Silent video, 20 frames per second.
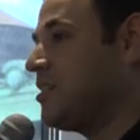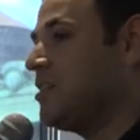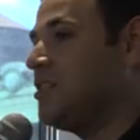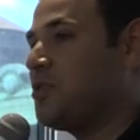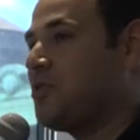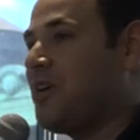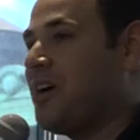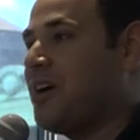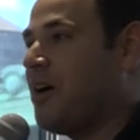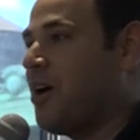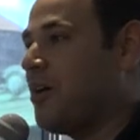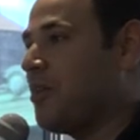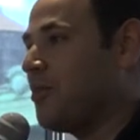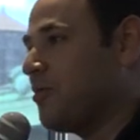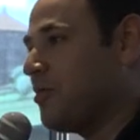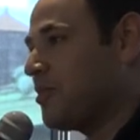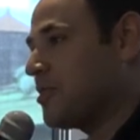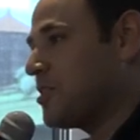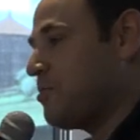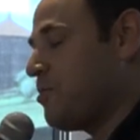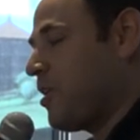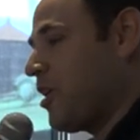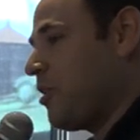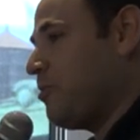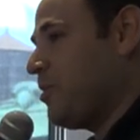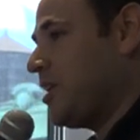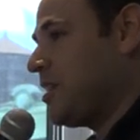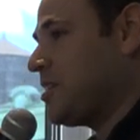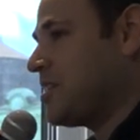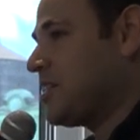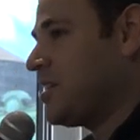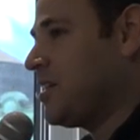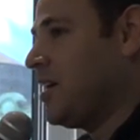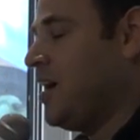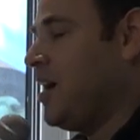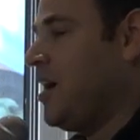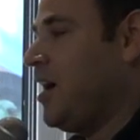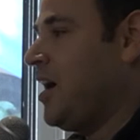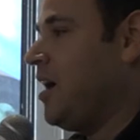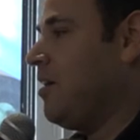to try other experiments.
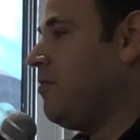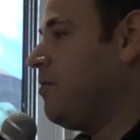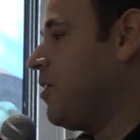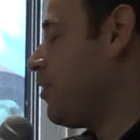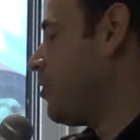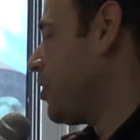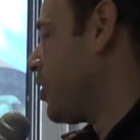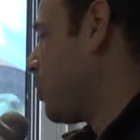And very